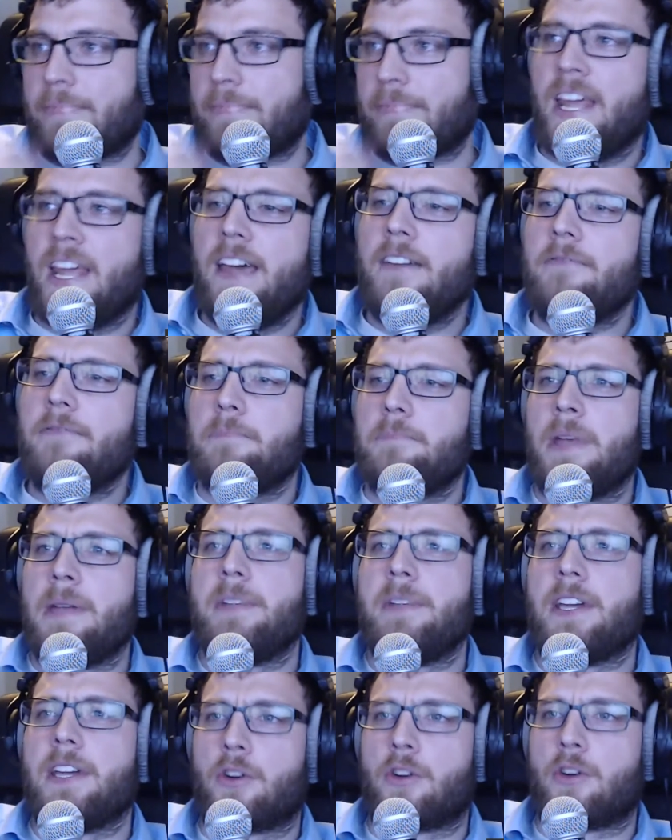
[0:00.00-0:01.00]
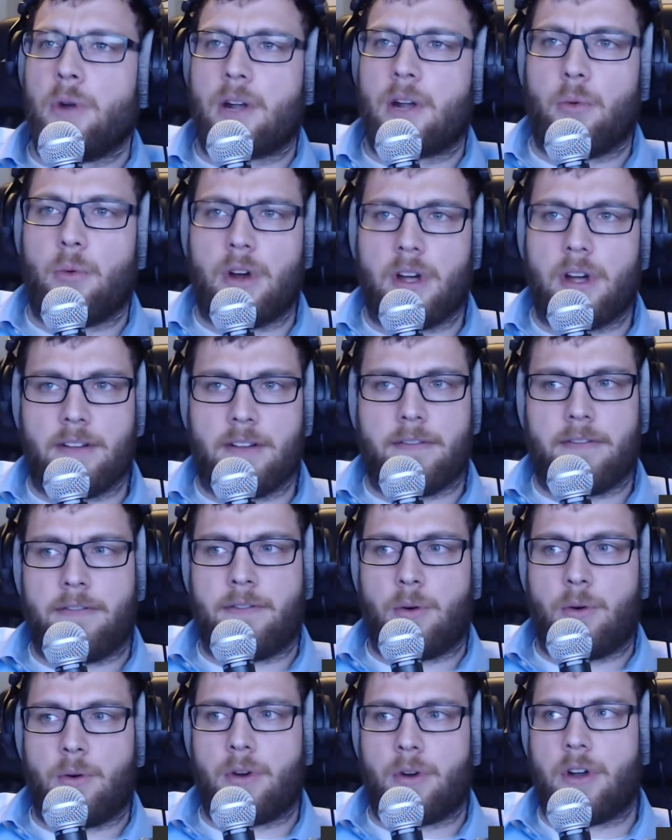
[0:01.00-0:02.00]
I have maybe a quick one
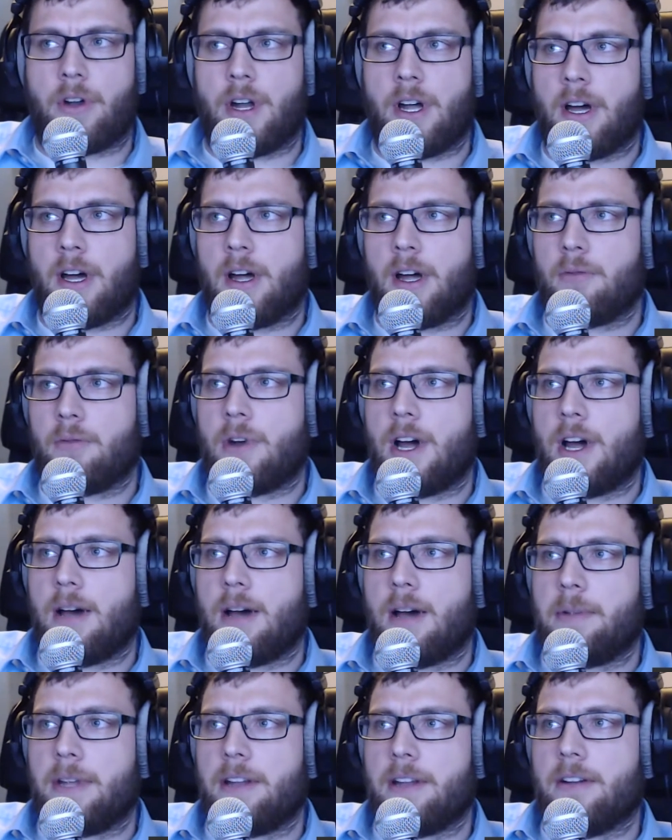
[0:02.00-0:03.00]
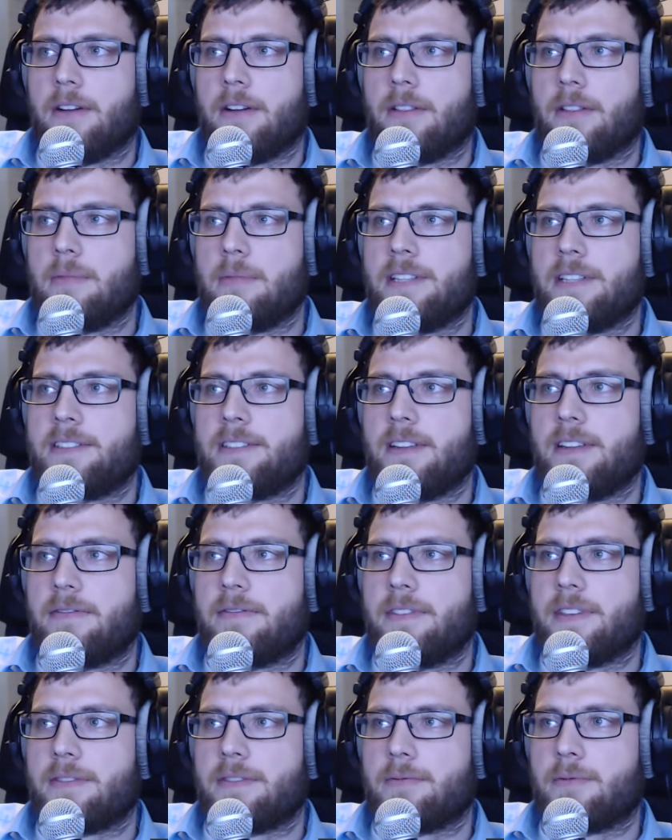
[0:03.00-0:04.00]
for Rob here. Let me see if
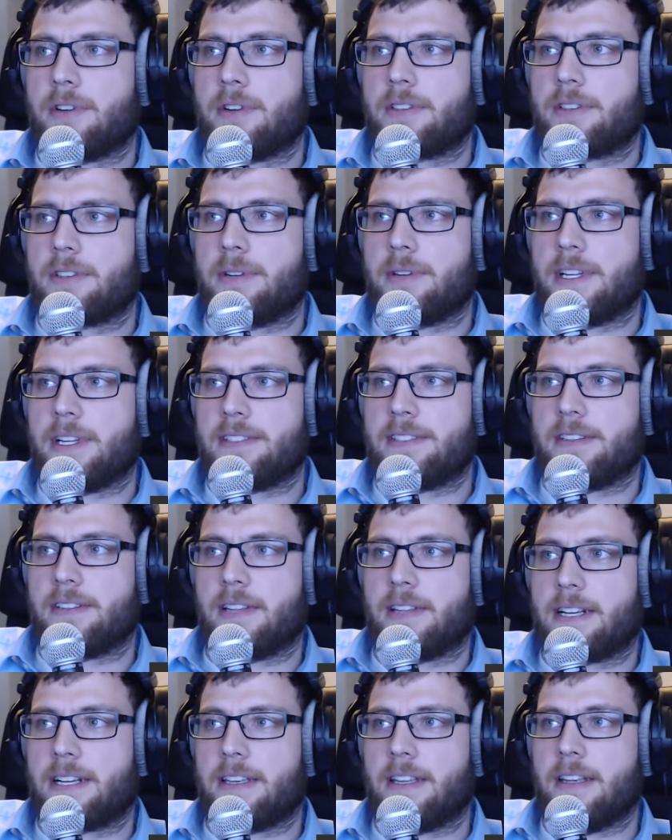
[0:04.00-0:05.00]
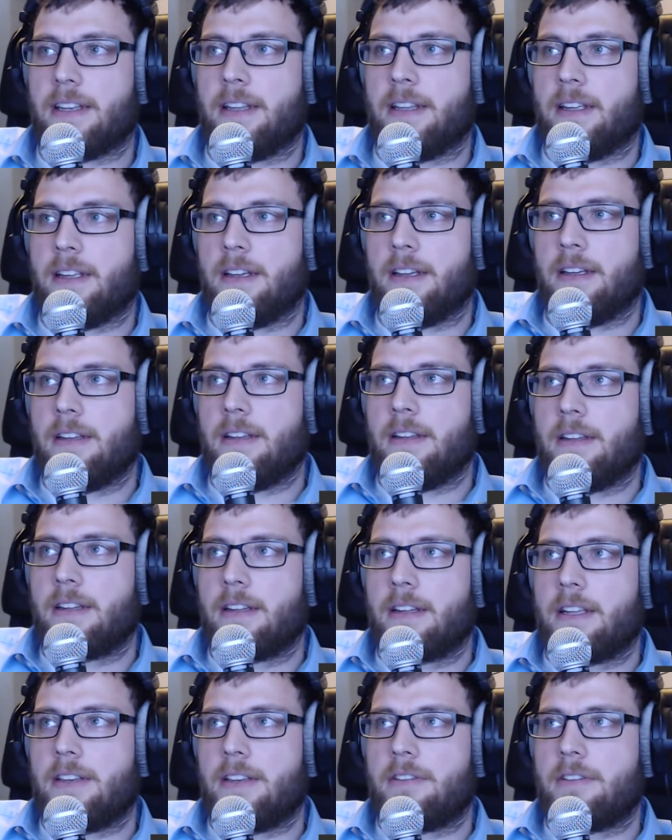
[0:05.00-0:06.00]
this works when I select it.
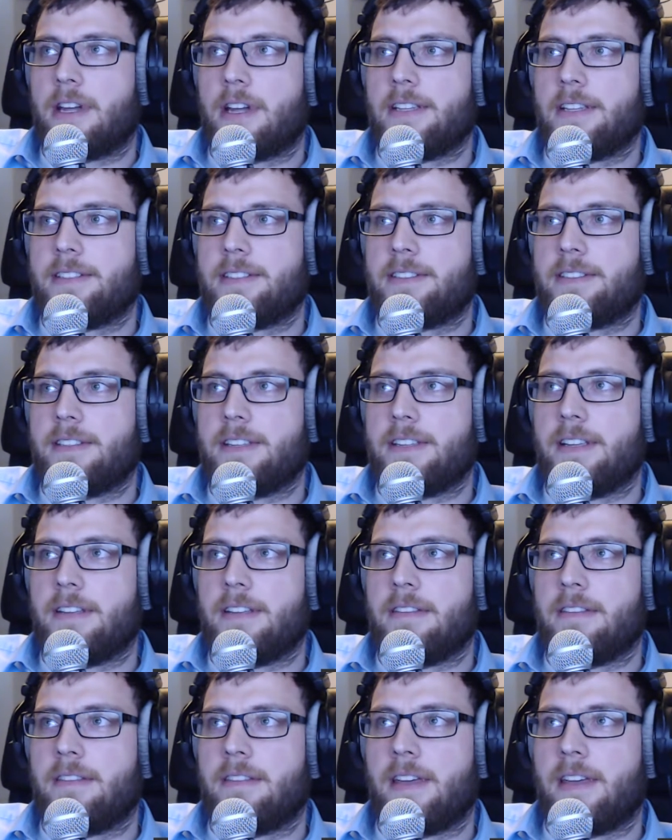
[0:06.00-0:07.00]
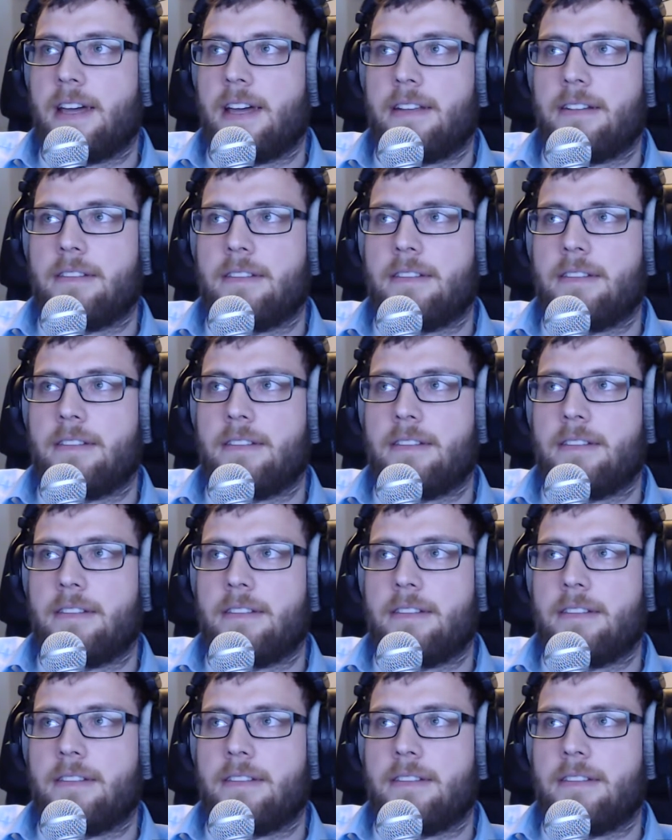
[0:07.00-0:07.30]
Can you guys see that?